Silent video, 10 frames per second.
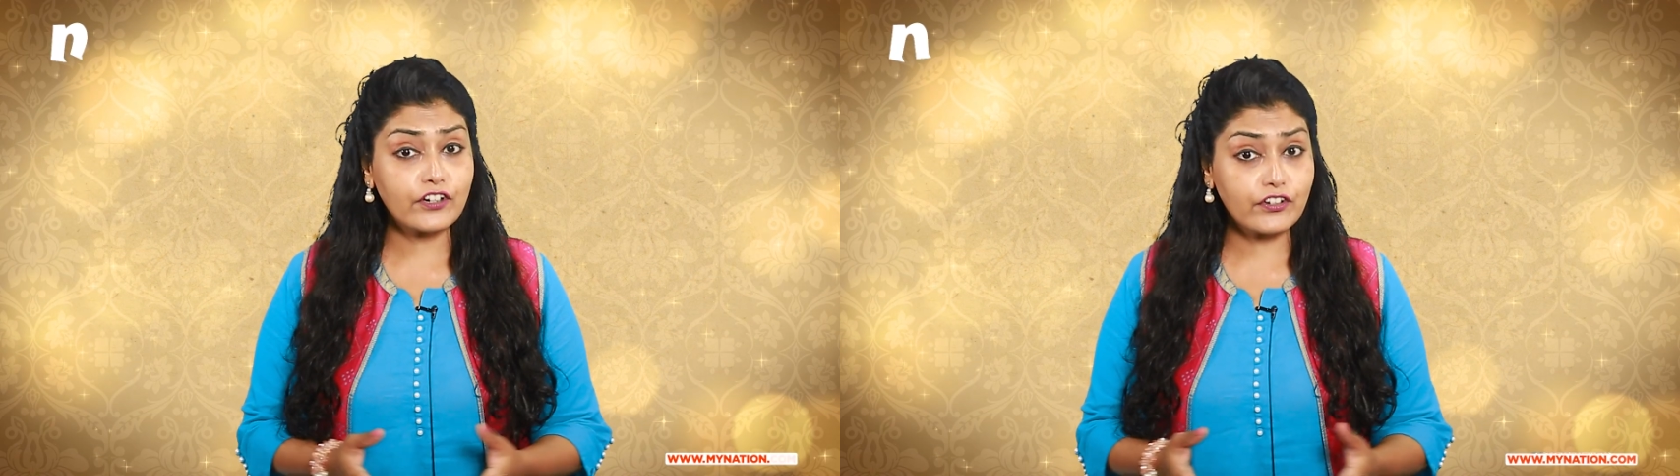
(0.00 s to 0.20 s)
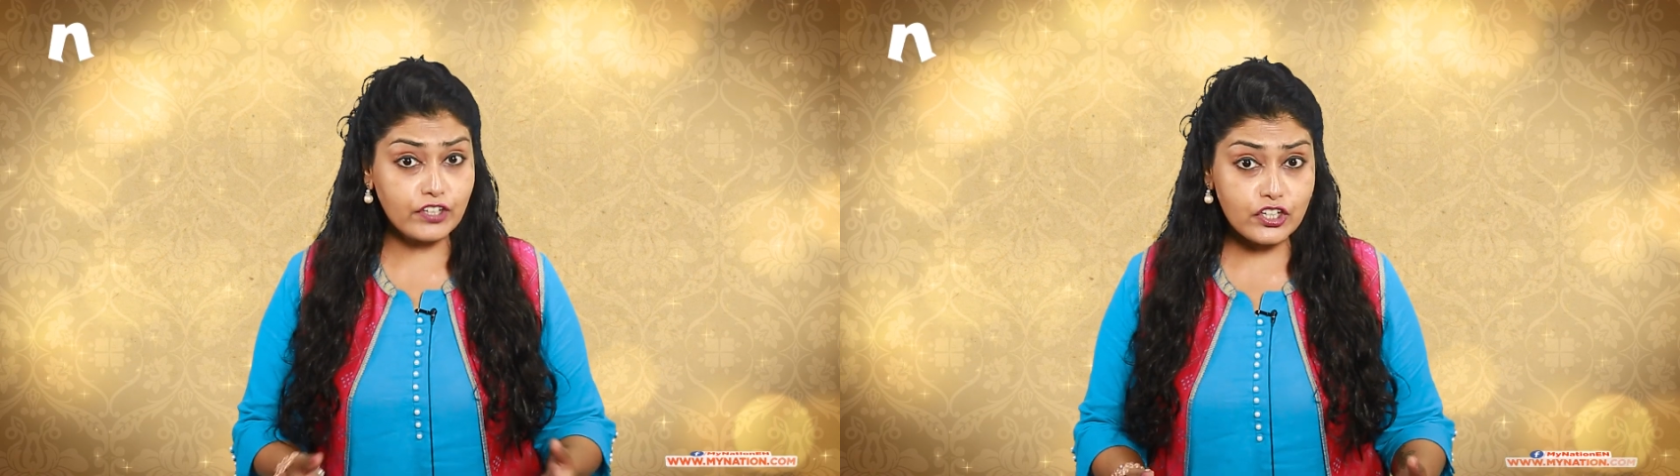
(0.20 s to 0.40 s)

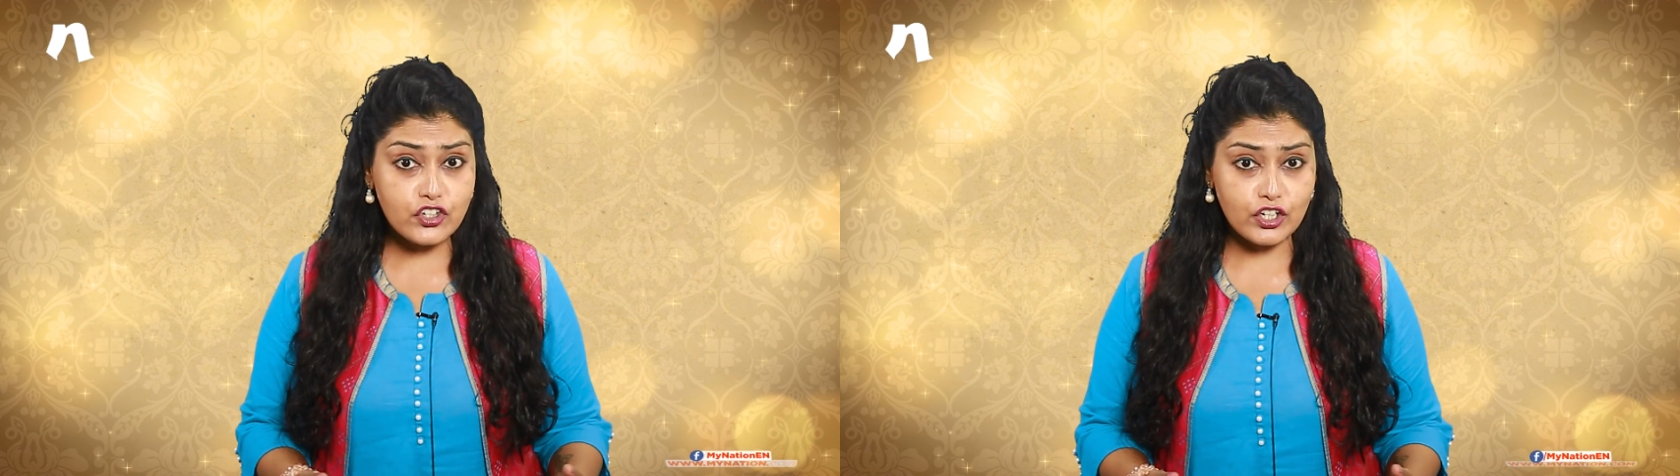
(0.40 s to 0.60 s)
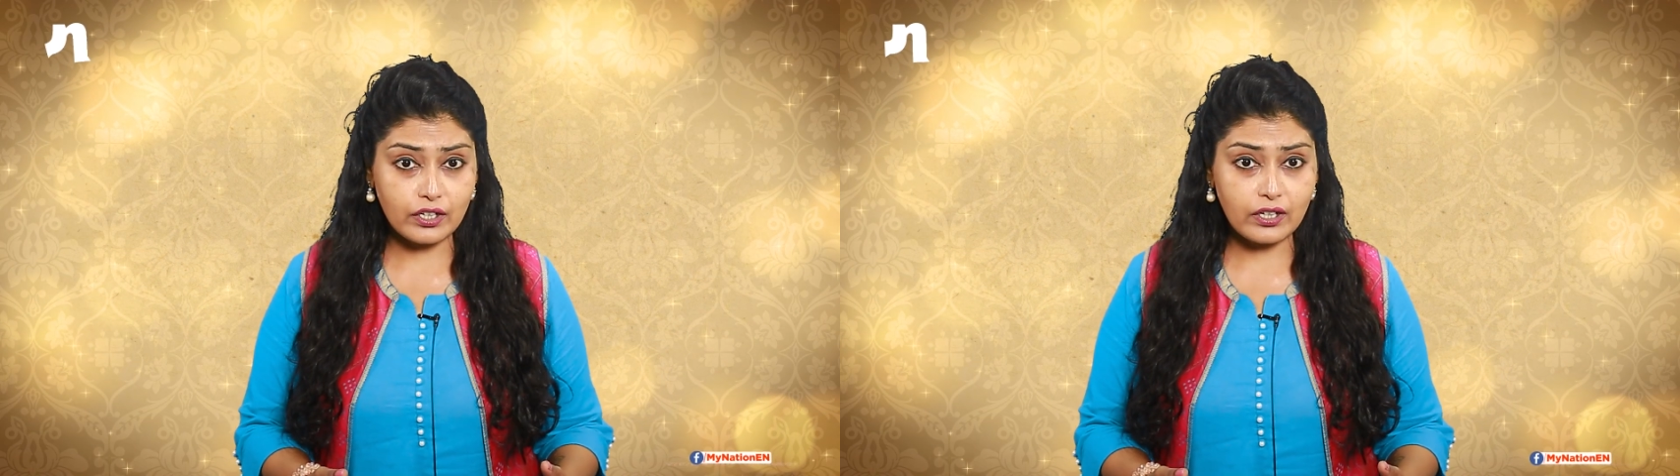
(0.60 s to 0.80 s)
a
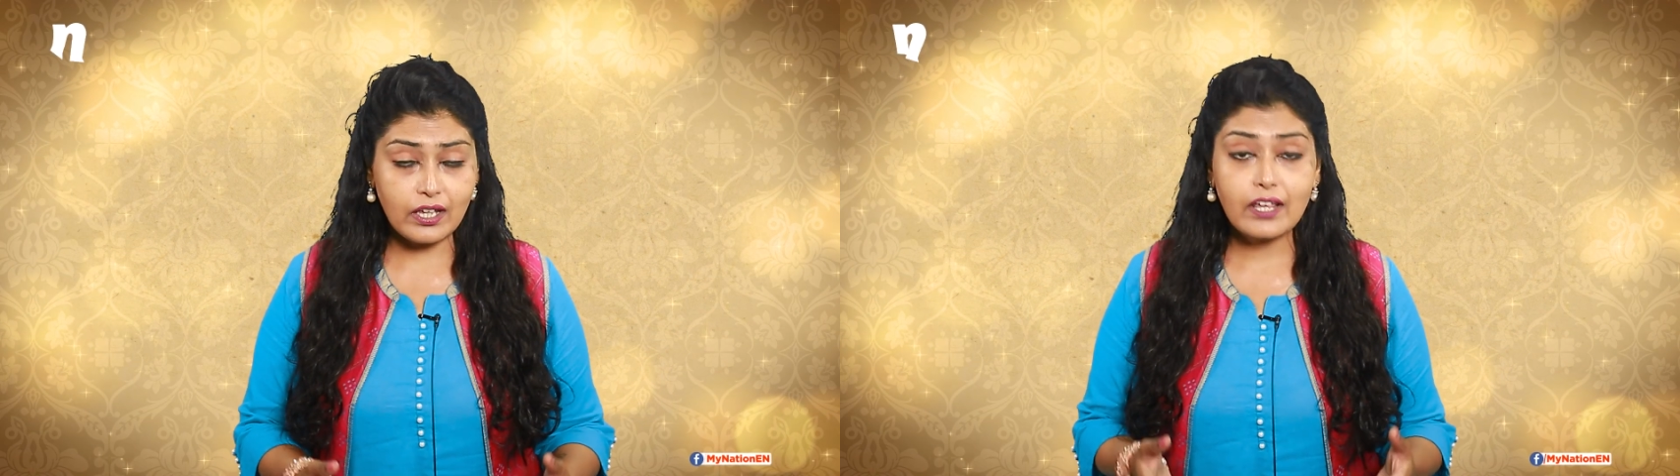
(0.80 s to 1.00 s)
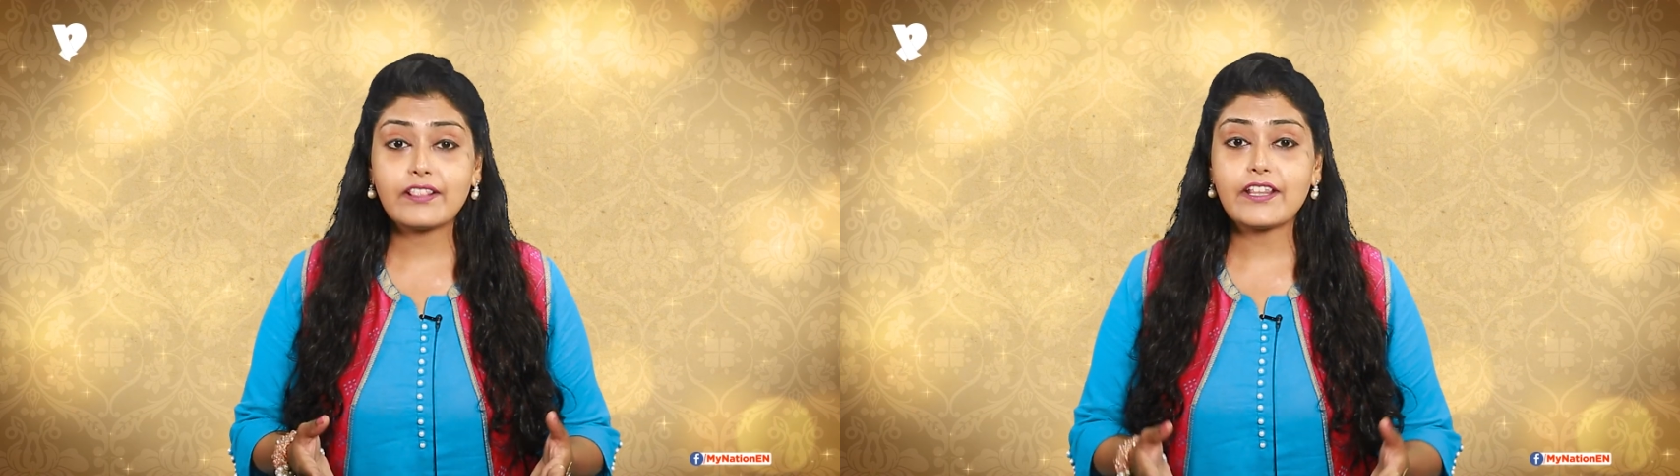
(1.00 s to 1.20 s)
religion.
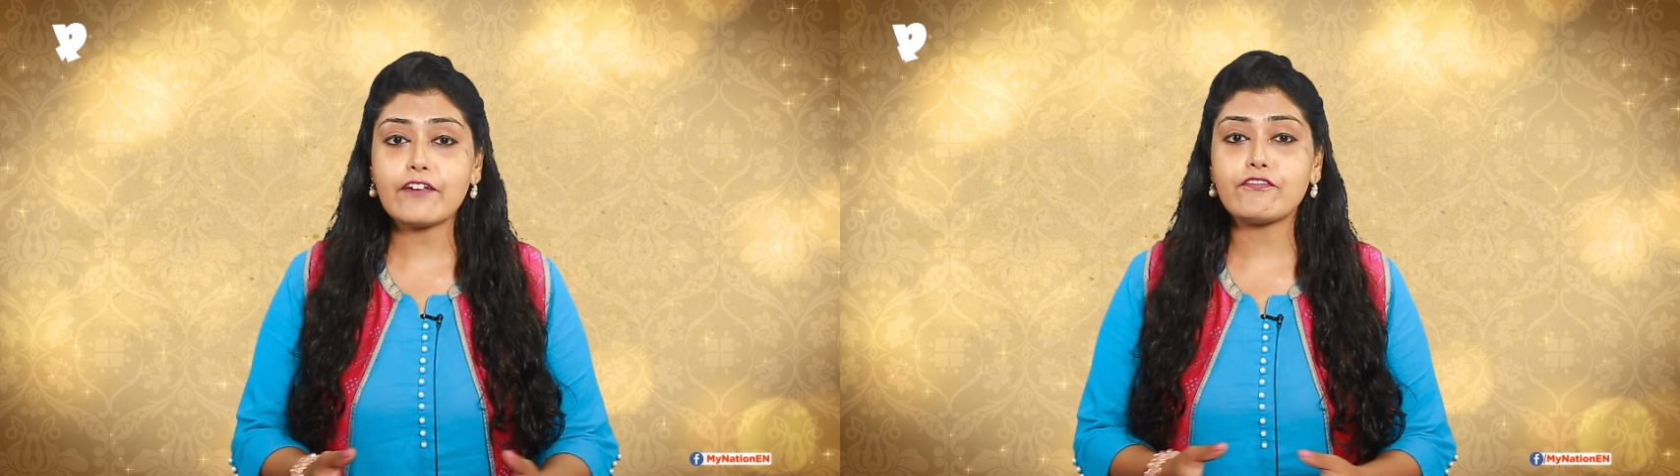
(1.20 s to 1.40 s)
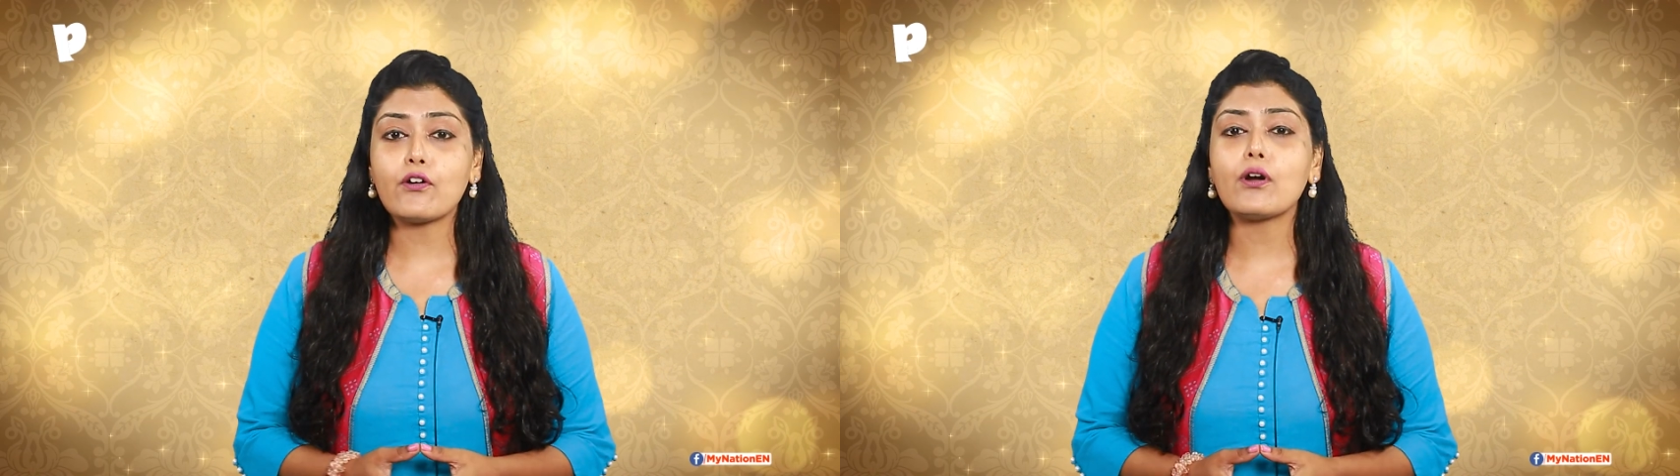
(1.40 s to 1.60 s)

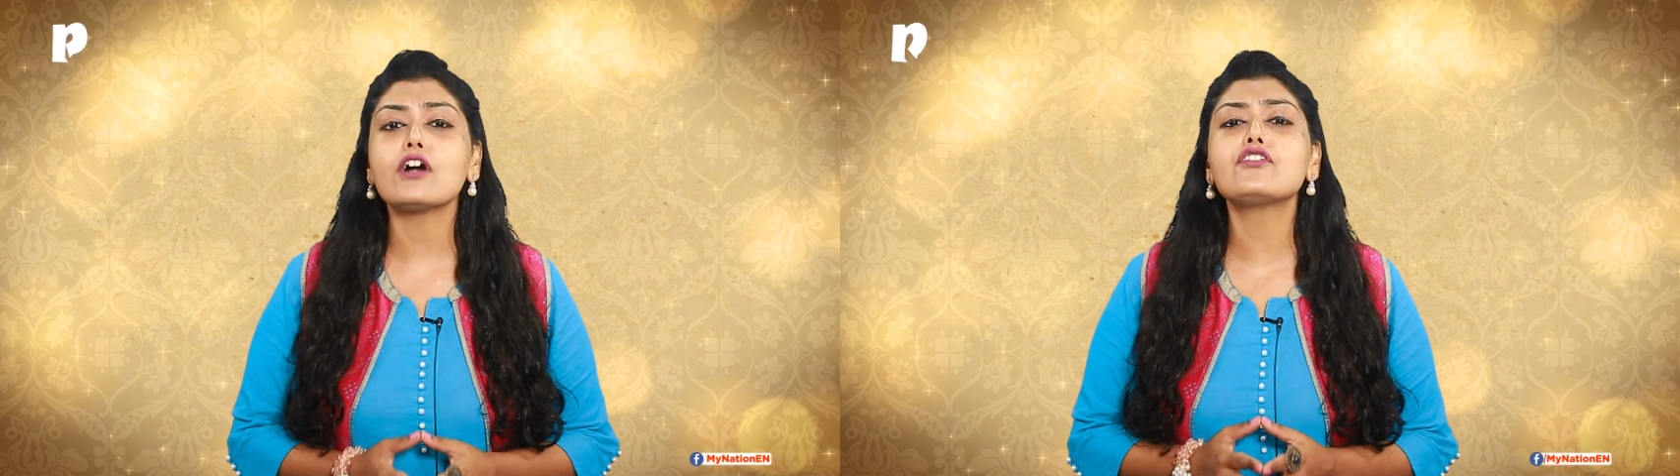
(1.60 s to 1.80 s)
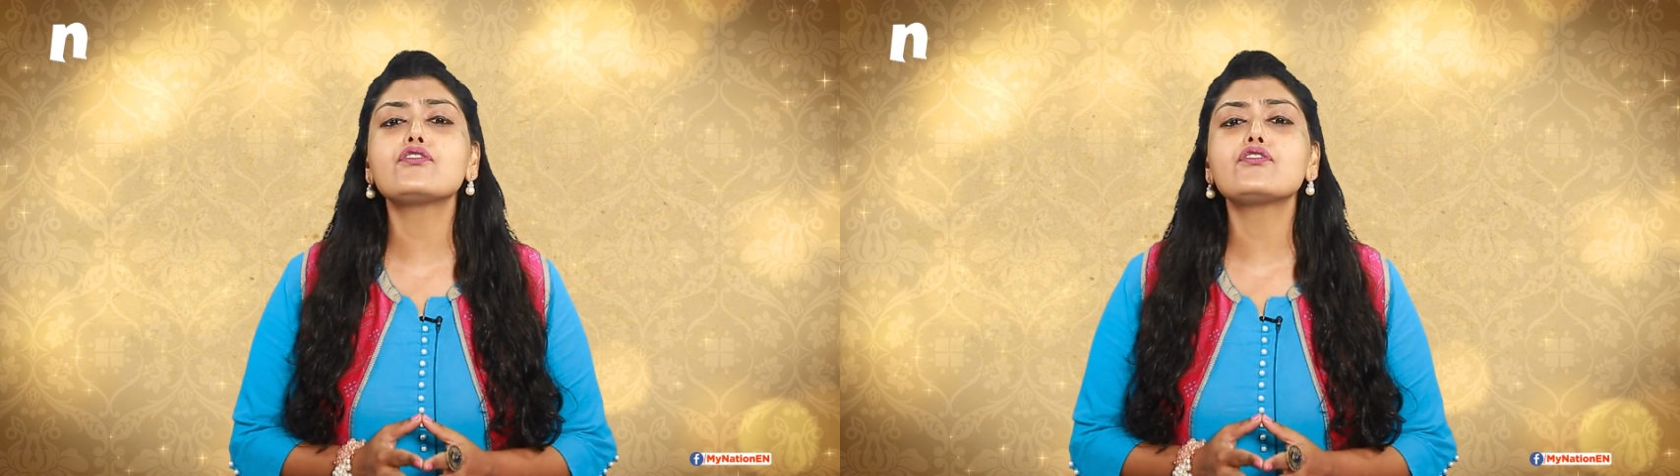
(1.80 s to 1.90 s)
Therefore, a